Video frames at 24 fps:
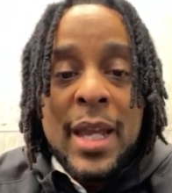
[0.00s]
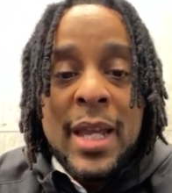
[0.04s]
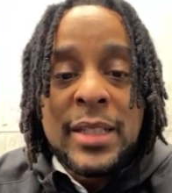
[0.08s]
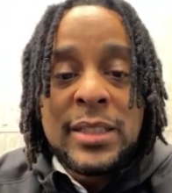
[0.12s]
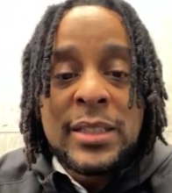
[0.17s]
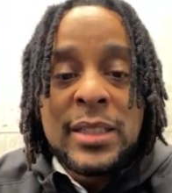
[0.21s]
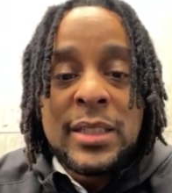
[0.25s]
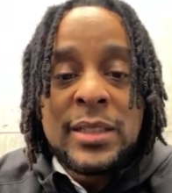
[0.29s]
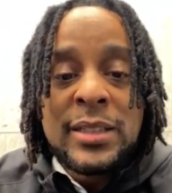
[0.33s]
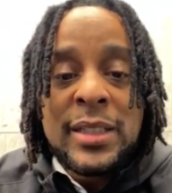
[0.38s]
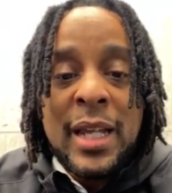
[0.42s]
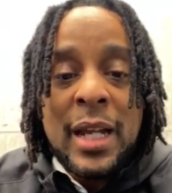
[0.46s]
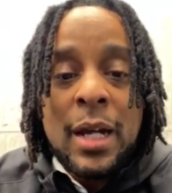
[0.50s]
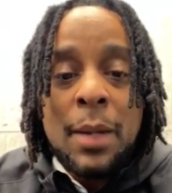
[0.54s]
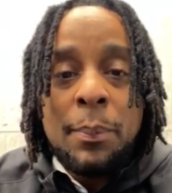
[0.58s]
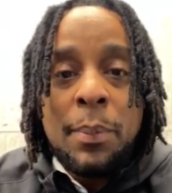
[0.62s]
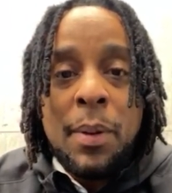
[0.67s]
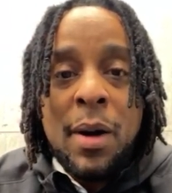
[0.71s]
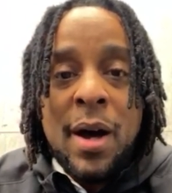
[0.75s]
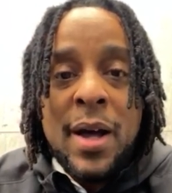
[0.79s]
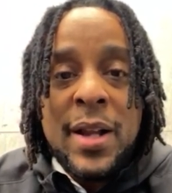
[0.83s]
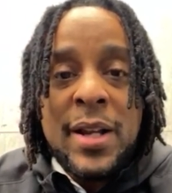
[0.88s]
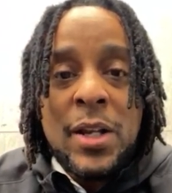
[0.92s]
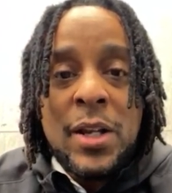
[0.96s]
And she take a
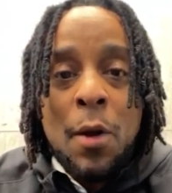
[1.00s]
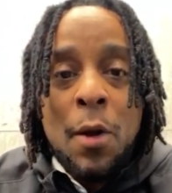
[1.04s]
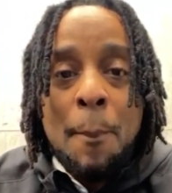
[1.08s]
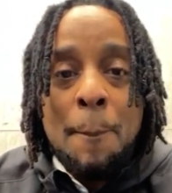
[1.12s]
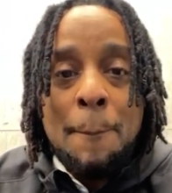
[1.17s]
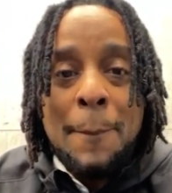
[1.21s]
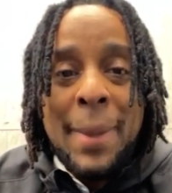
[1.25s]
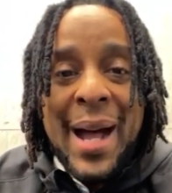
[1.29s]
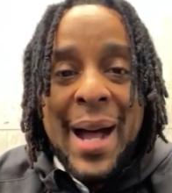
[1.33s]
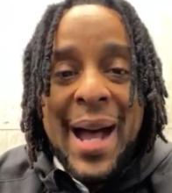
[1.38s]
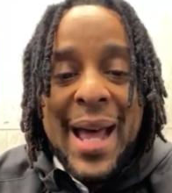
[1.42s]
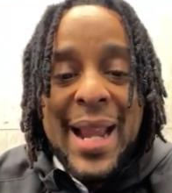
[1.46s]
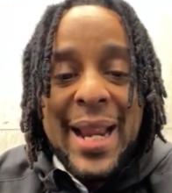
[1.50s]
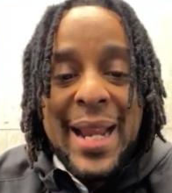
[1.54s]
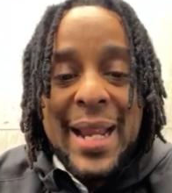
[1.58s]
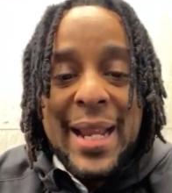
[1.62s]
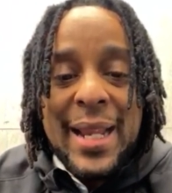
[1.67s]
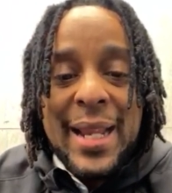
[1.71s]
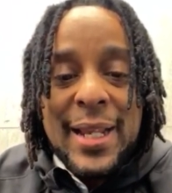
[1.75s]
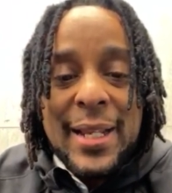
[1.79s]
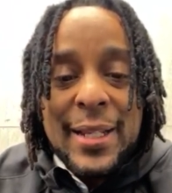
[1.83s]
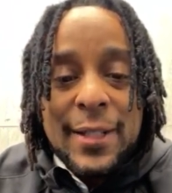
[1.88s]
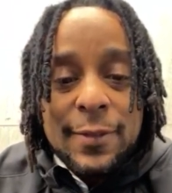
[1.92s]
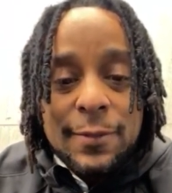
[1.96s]
part of your
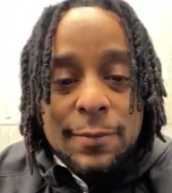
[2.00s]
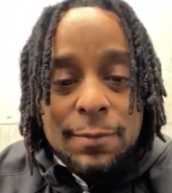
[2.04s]
body.